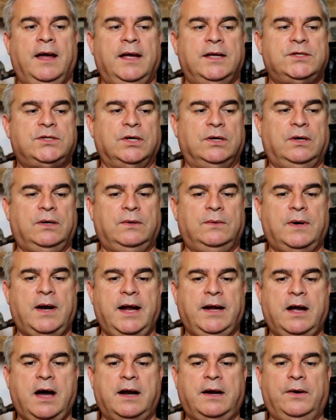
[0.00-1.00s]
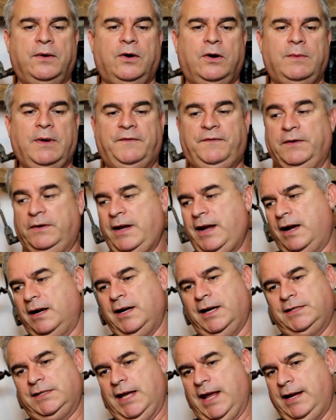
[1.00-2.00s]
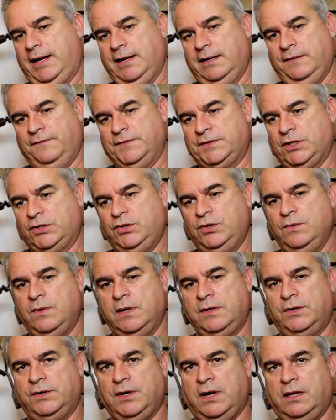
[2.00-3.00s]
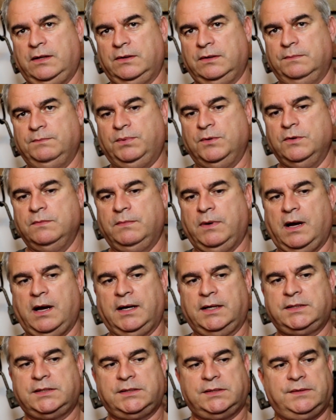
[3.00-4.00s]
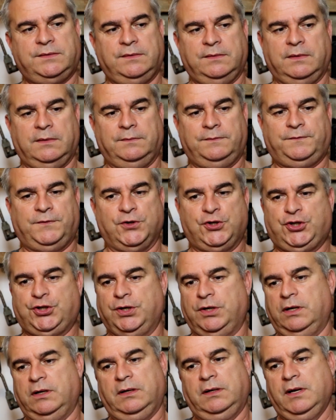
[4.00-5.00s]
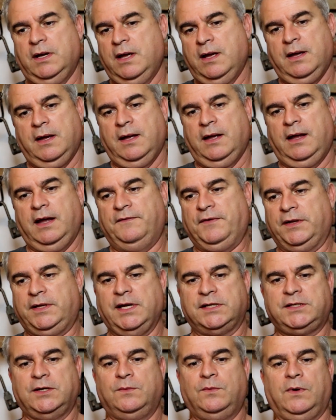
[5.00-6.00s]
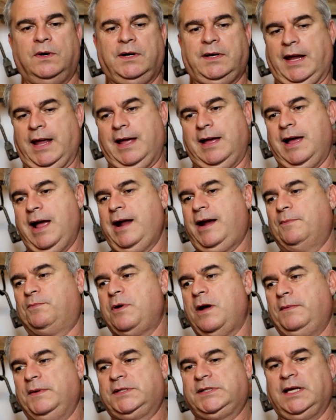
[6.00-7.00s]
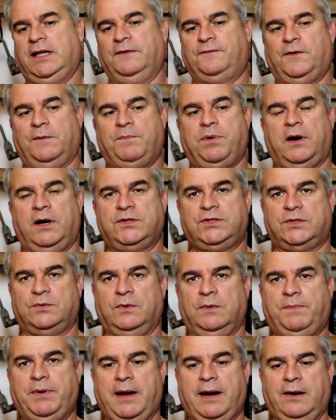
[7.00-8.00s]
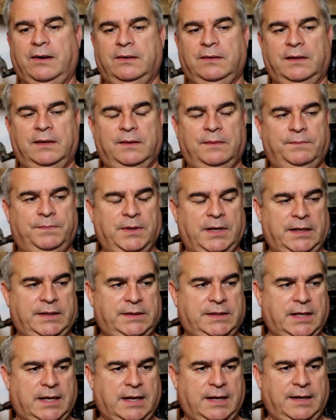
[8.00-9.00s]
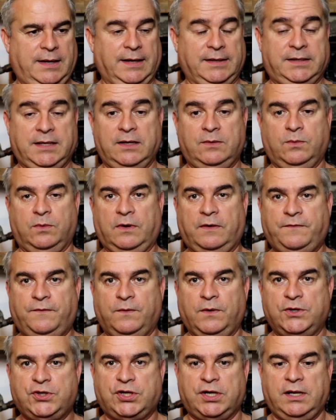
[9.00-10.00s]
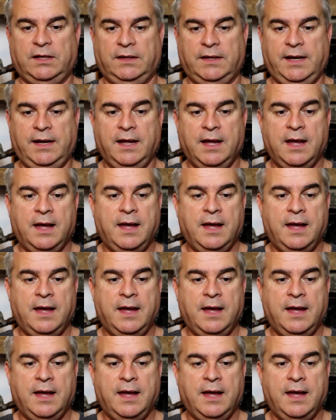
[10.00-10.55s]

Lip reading: So when I got it home, I figured, hey, I'm gonna take it. If it's a $200 boombox, for sure, if it doesn't work, I could probably sell it for parts or repair. But it did work, fortunately,